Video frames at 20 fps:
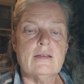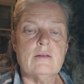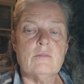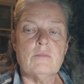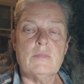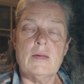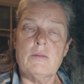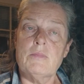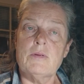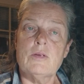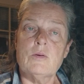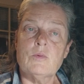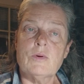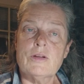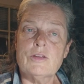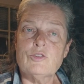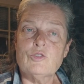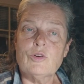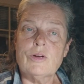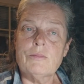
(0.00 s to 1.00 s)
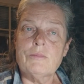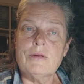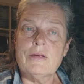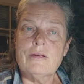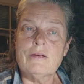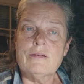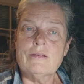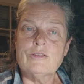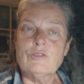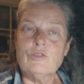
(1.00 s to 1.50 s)
maybe you want to join
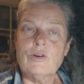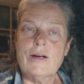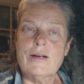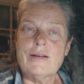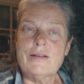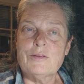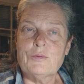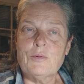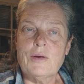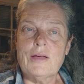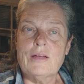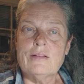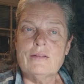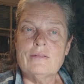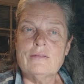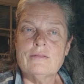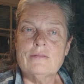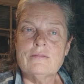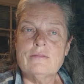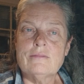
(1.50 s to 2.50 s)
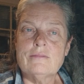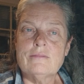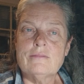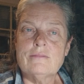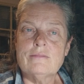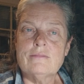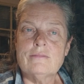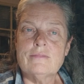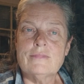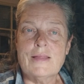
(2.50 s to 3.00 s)
me and try it as well.
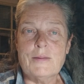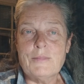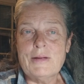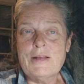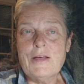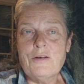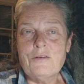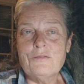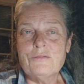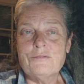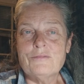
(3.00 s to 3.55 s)
Let me know.